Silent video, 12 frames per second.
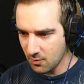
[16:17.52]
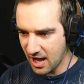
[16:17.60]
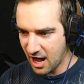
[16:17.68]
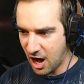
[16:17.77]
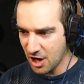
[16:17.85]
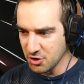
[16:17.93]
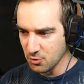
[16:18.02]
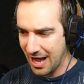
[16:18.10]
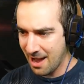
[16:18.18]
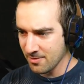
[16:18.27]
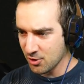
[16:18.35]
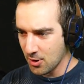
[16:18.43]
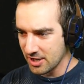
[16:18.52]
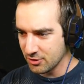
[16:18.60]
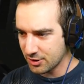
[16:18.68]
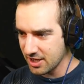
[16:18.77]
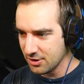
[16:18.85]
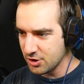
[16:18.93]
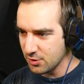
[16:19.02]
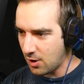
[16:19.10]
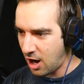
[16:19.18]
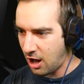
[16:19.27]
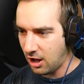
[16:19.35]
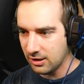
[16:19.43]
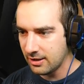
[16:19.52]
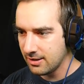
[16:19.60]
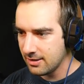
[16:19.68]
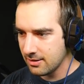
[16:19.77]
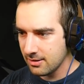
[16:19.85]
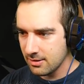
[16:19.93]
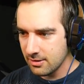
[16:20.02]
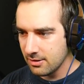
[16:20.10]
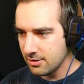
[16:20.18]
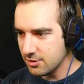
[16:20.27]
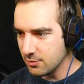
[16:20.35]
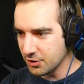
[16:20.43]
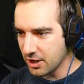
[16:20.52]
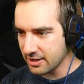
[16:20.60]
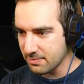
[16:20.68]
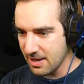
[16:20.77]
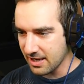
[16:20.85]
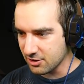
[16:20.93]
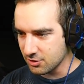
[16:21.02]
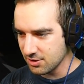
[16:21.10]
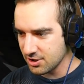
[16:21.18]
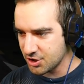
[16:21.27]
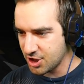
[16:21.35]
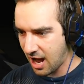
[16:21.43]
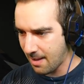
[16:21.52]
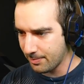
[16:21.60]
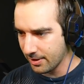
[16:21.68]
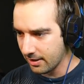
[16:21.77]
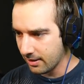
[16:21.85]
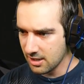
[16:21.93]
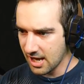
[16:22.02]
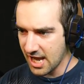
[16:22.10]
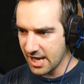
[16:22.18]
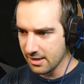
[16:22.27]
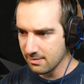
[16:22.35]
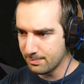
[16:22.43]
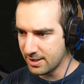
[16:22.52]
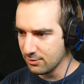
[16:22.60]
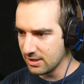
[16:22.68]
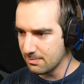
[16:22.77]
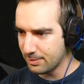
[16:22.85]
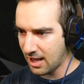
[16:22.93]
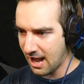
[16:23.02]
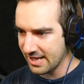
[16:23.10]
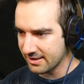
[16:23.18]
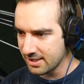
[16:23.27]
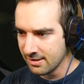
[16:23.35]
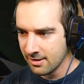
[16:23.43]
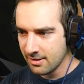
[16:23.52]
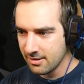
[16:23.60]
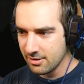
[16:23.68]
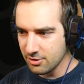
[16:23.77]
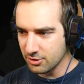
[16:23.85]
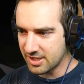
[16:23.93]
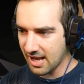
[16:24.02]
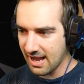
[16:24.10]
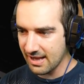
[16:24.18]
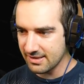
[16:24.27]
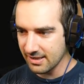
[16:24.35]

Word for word: Where are you? I'm going to kill you all. You will not make it to the chopper. Hey, puny blight, you're dead.